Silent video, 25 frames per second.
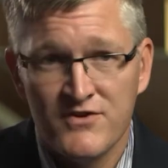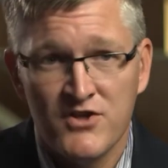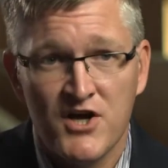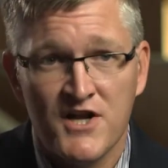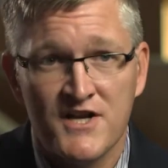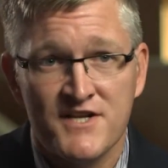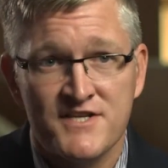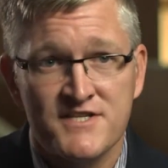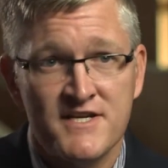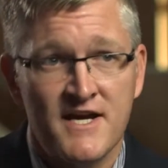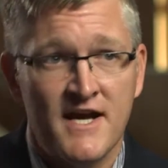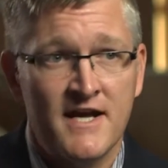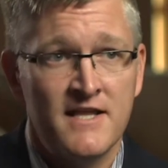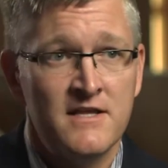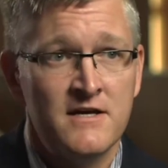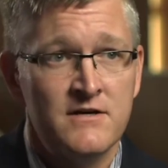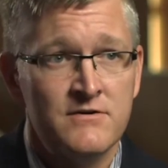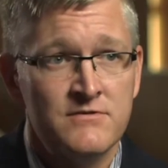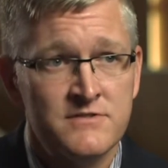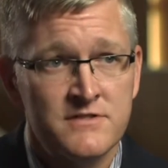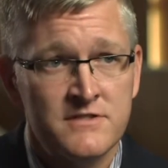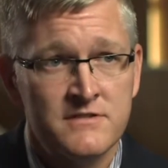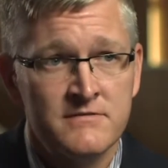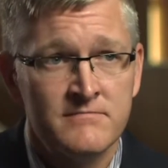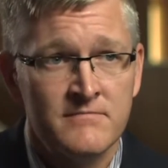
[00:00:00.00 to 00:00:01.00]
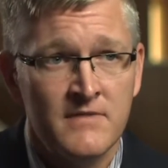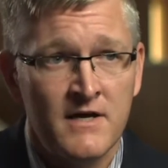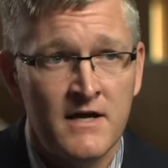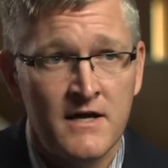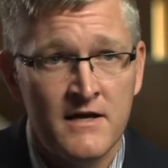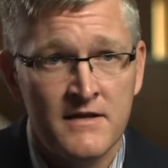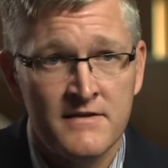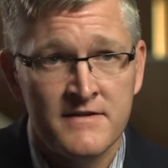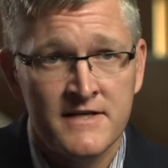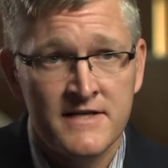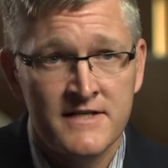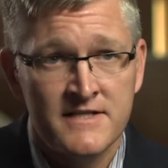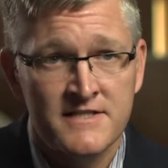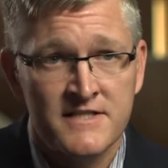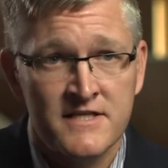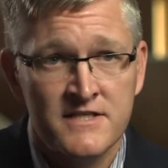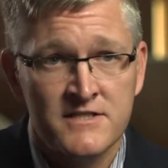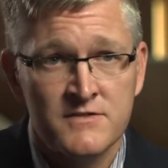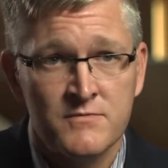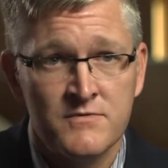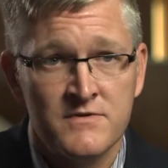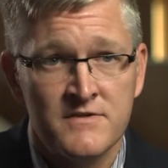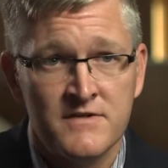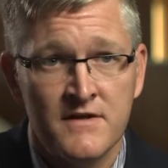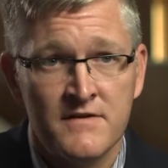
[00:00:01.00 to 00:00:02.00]
a lot of silos uh, that
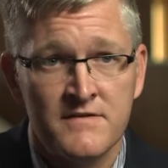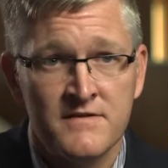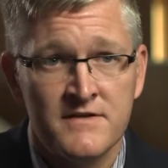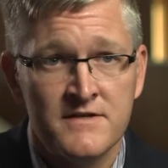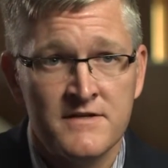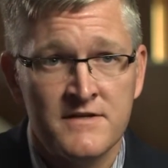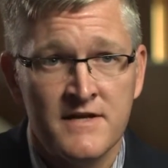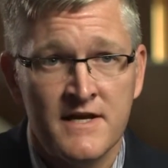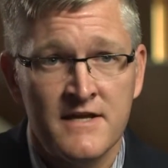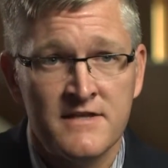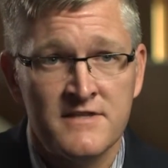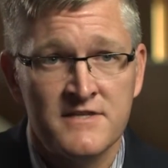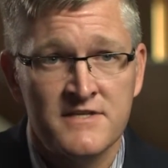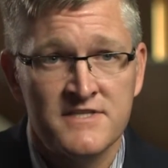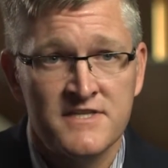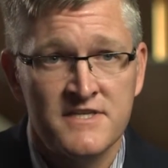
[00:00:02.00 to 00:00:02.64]
exist within the, in the